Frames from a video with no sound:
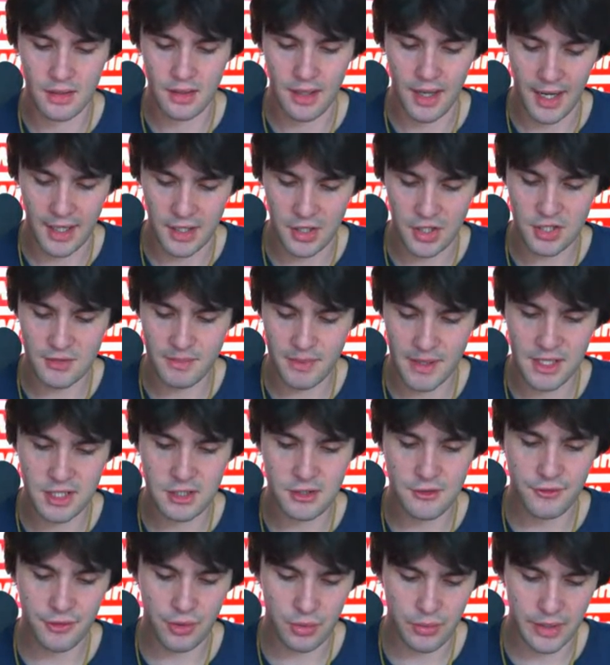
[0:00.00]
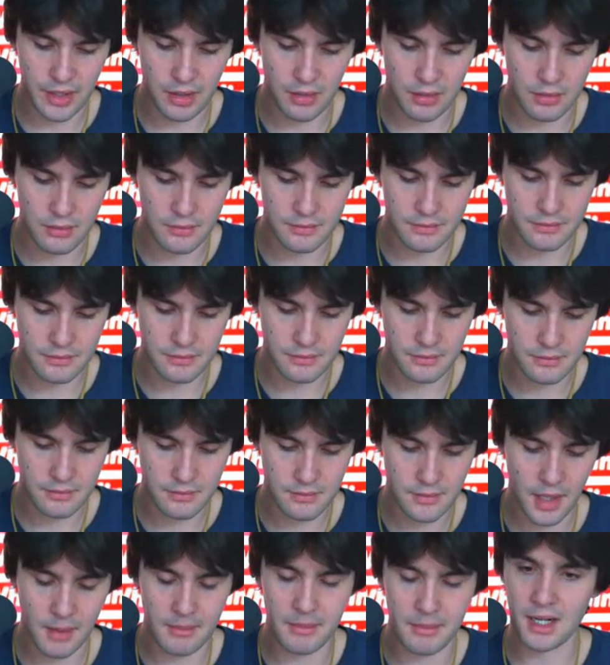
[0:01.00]
I do this business for real.
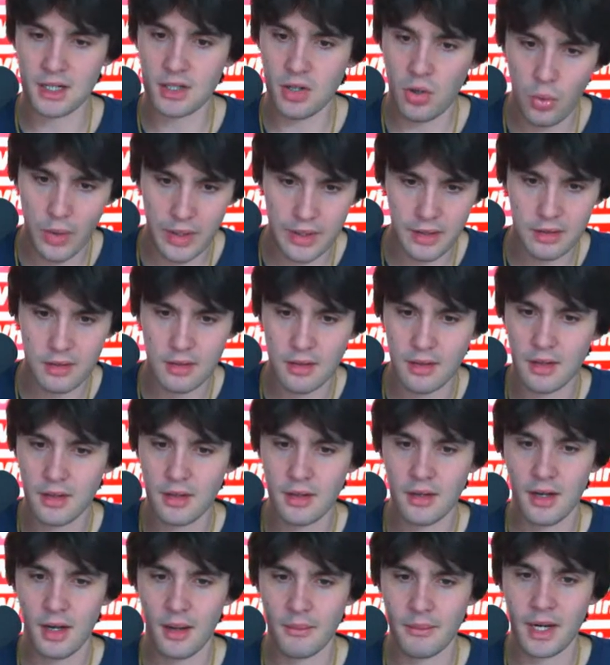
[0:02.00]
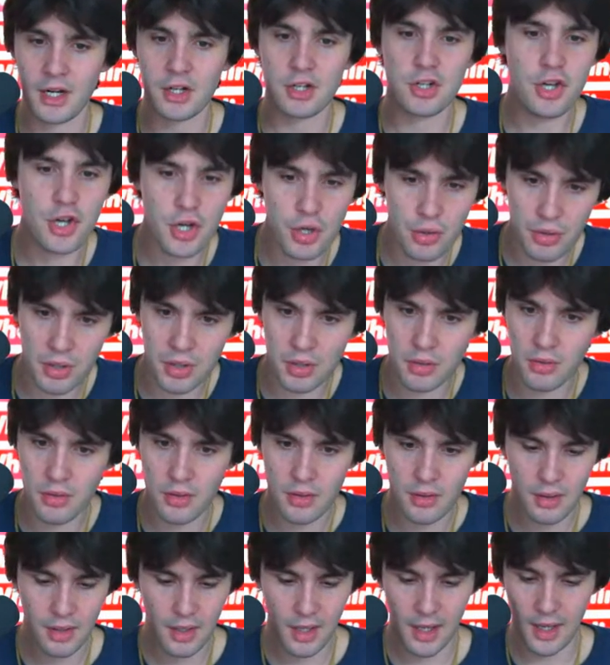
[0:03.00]
I'm not a quitter. I'm not a guru.
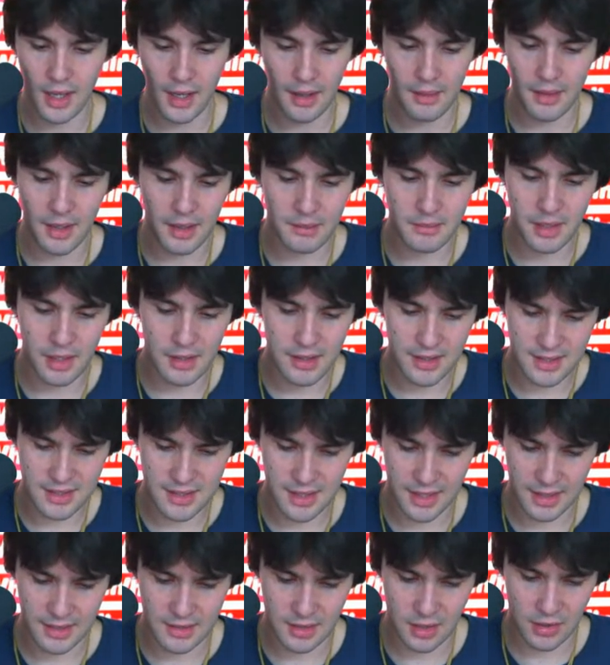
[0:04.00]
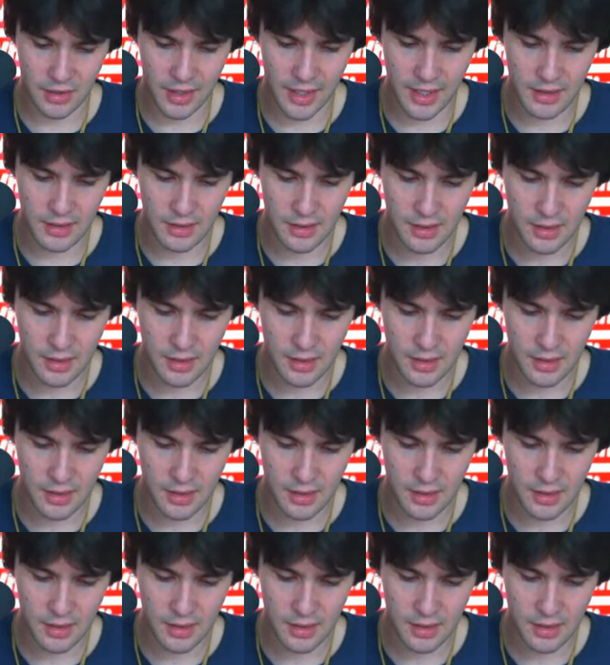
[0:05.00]
I'm none of these things. All right.